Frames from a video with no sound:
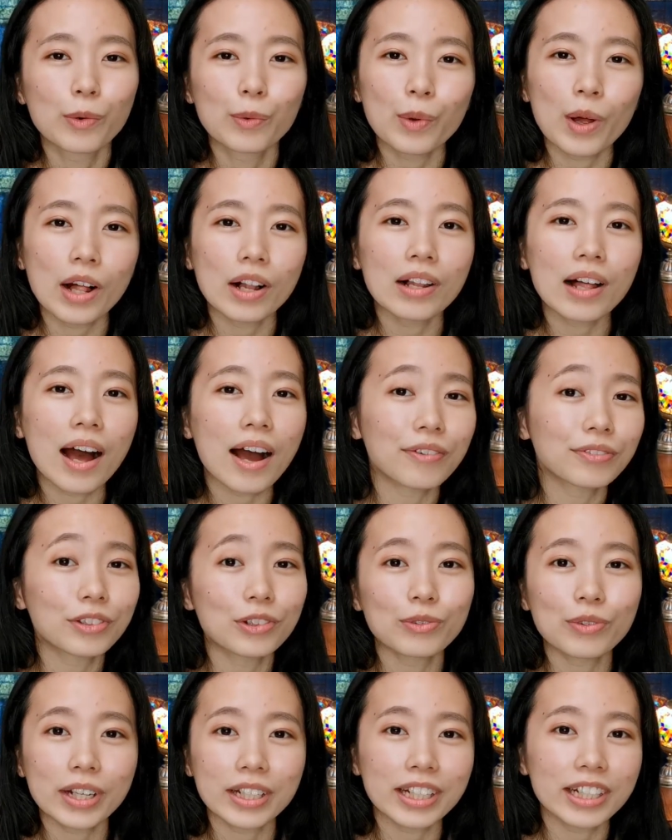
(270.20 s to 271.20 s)
Well,
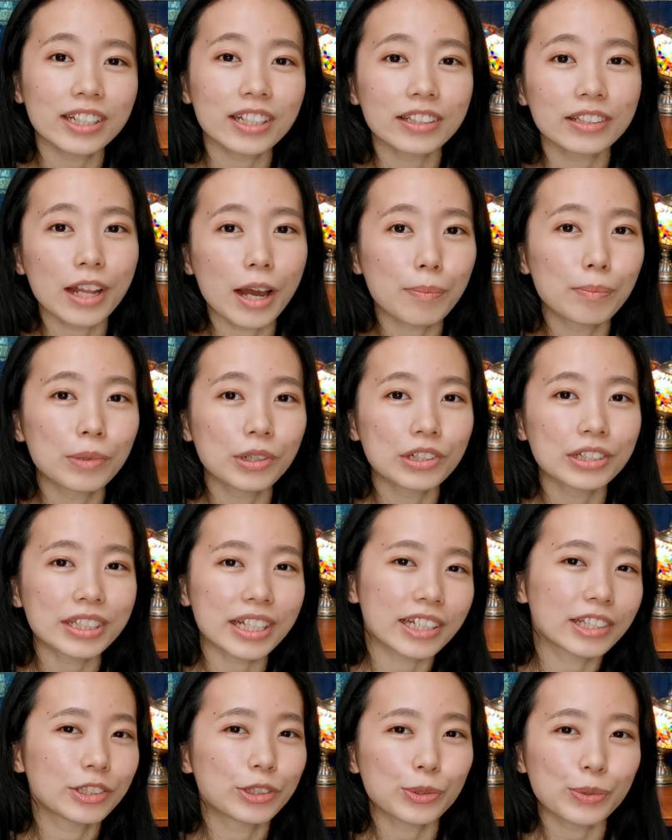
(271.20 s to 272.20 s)
after running the numbers
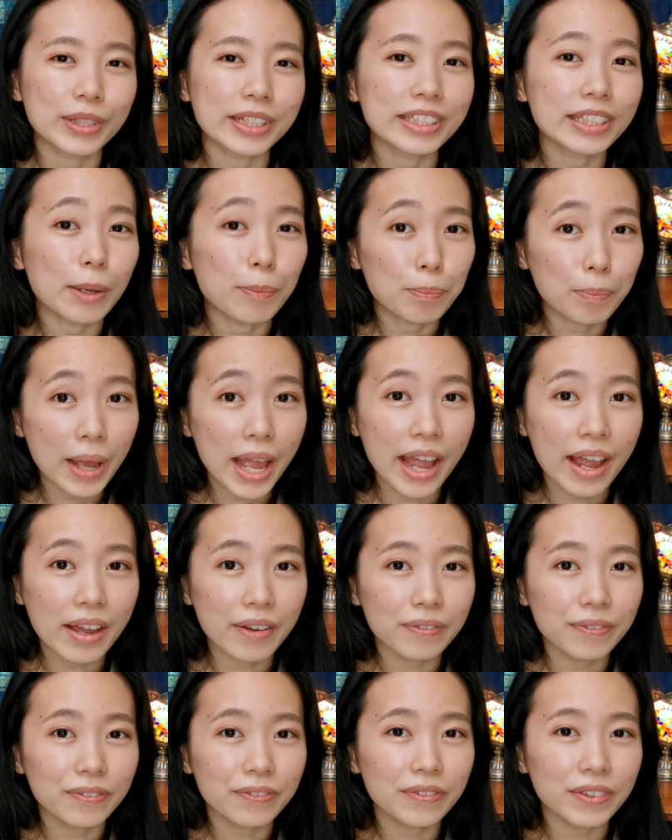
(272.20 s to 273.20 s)
and doing some
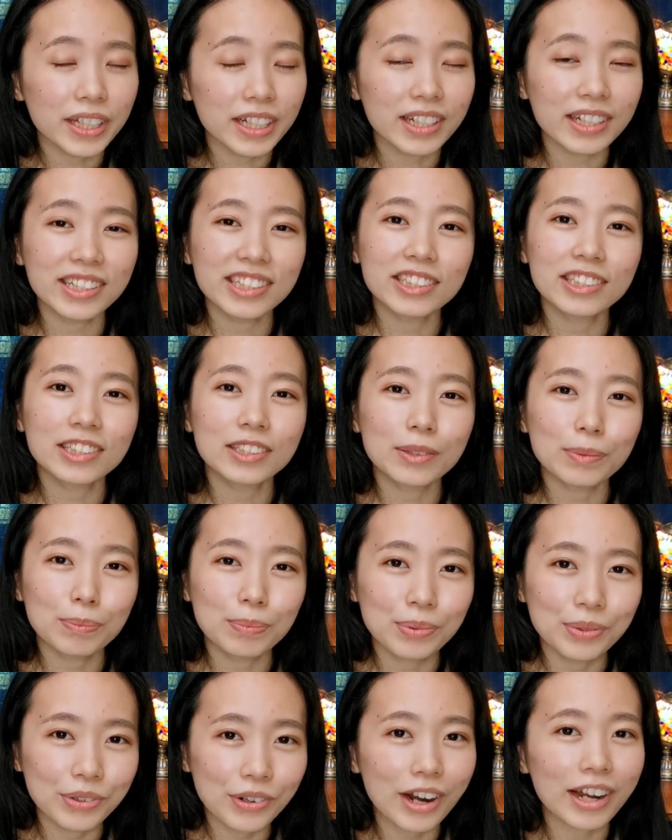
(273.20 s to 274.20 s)
math, it is
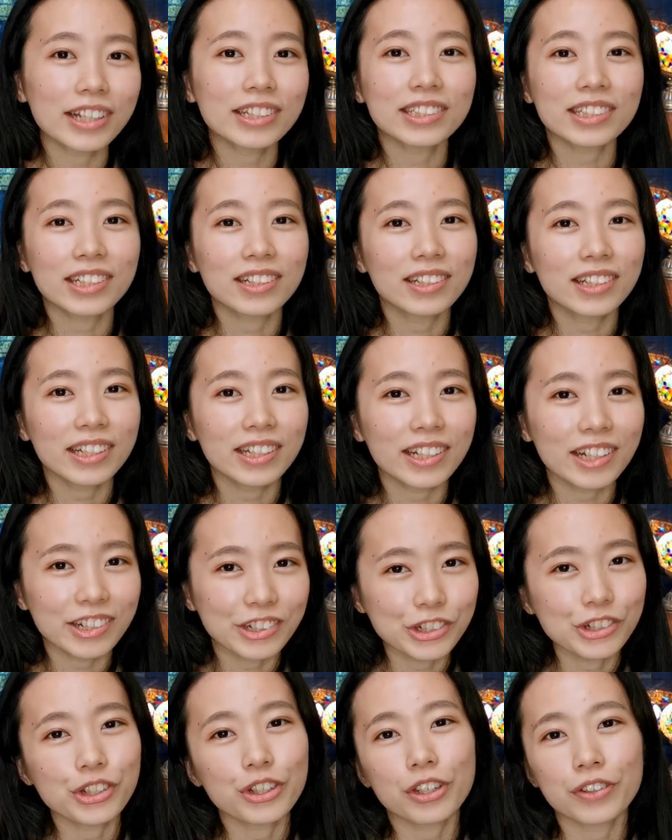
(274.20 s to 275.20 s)
surprisingly
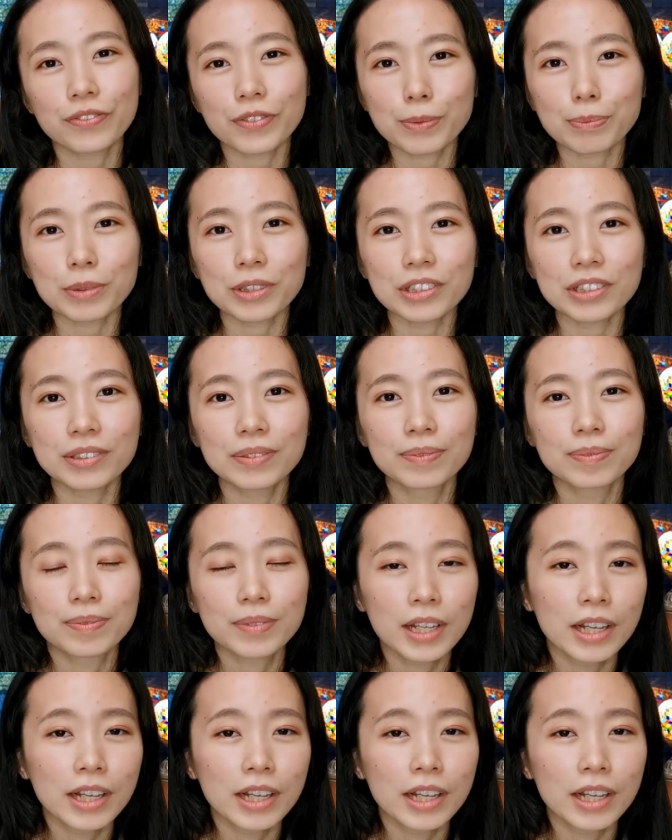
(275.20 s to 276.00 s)
achievable.